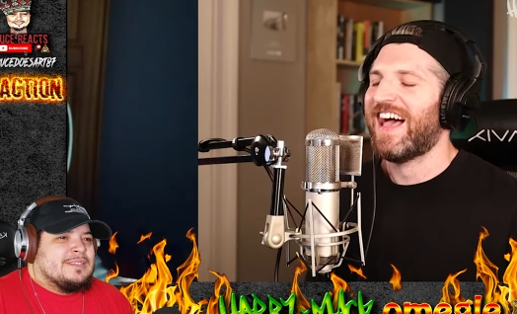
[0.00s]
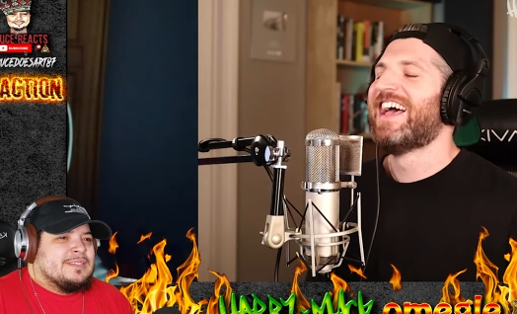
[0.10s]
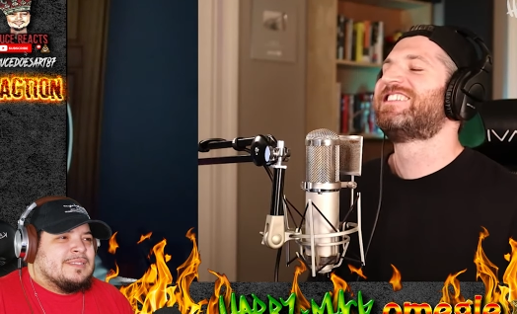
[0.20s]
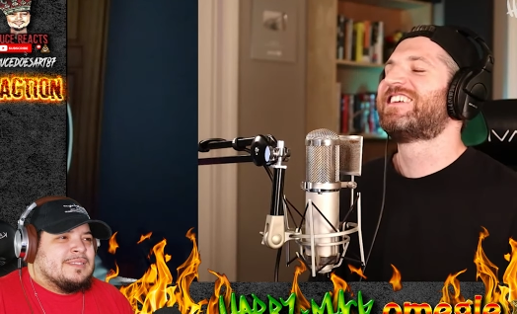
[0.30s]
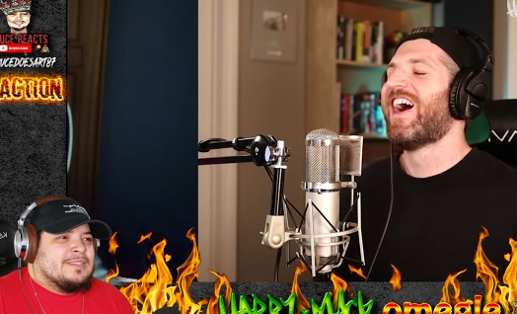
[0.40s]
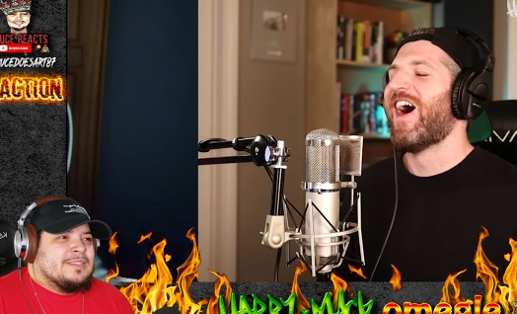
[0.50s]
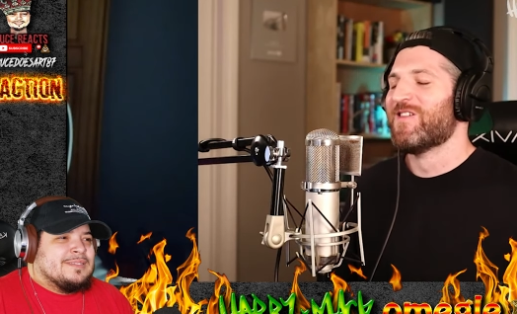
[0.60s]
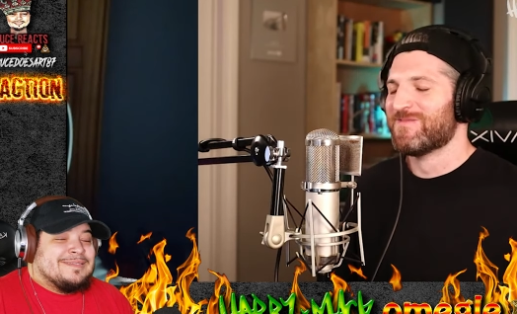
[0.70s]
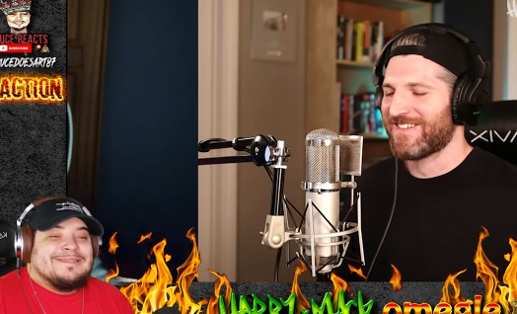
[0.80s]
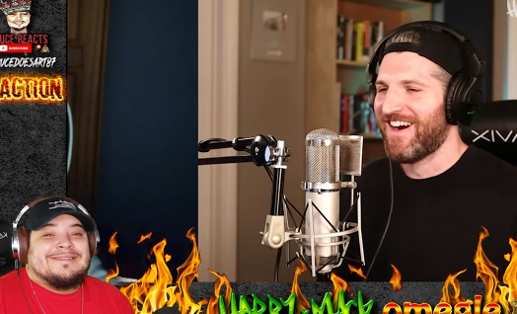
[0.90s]
Speaker 1: Let's
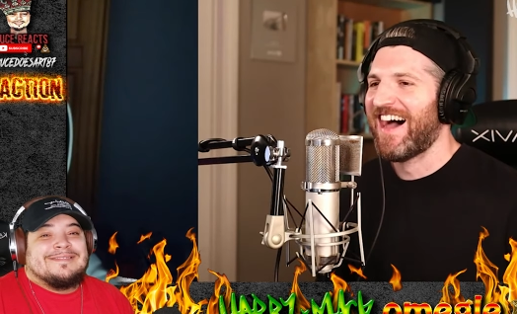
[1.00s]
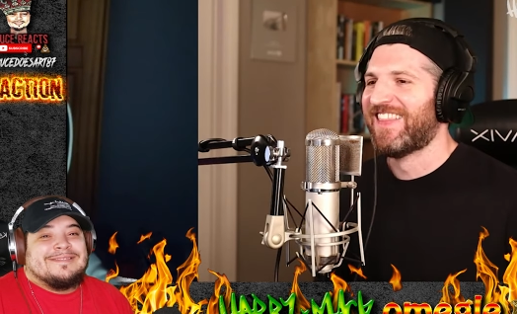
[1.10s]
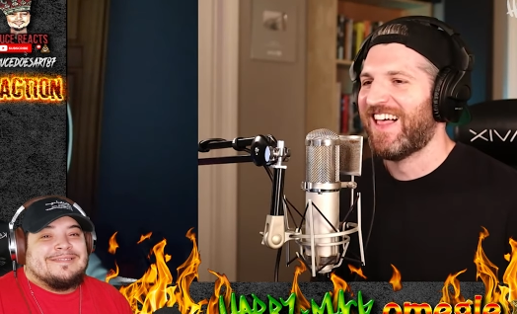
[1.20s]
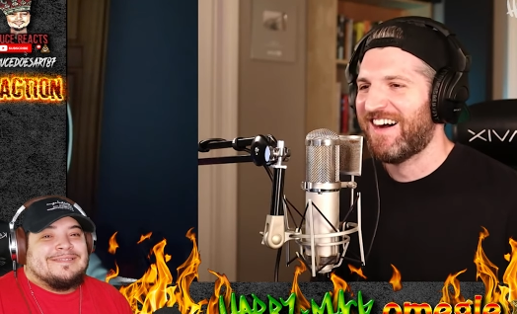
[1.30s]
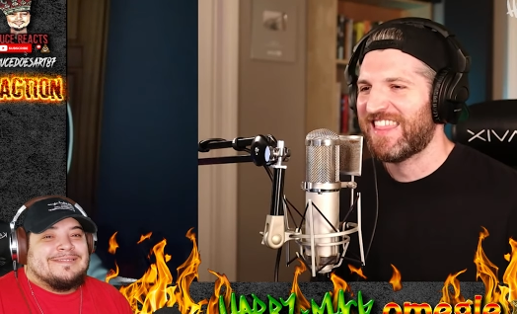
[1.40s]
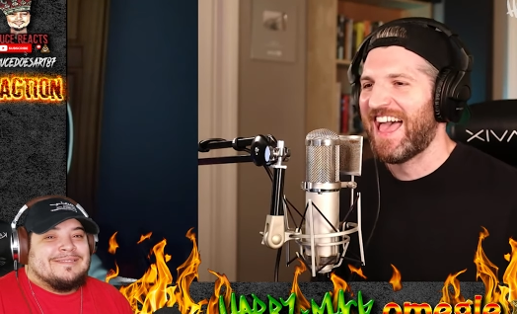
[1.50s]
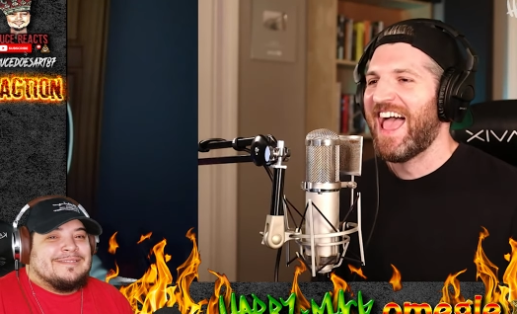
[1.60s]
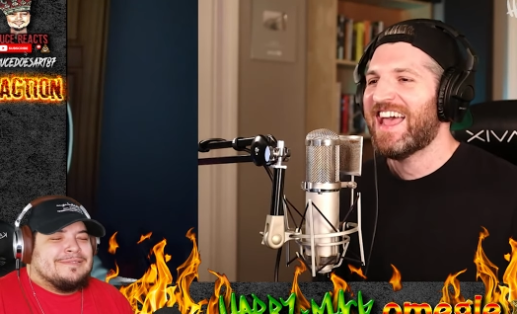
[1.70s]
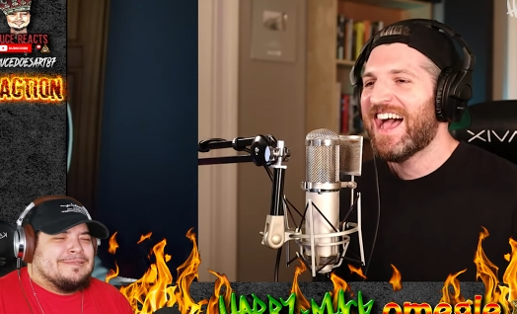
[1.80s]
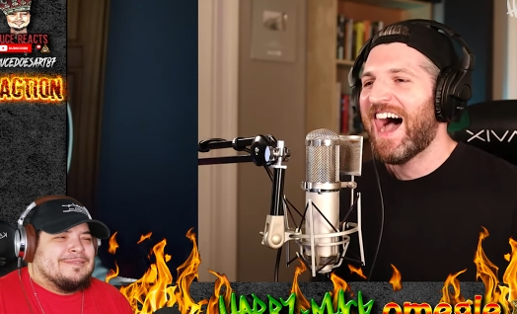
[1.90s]
go, bro. I
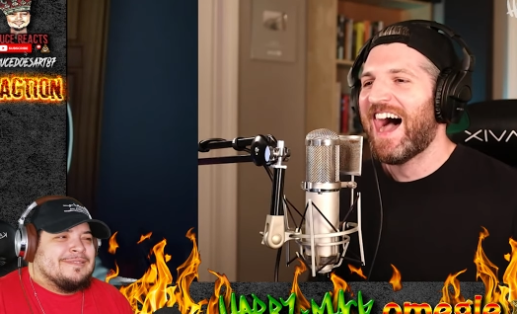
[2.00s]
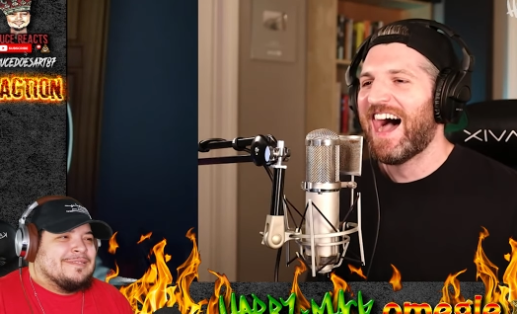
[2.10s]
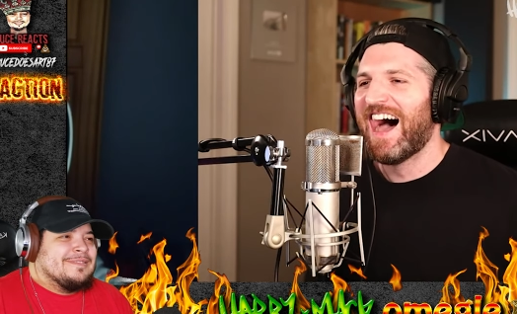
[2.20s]
love that. Come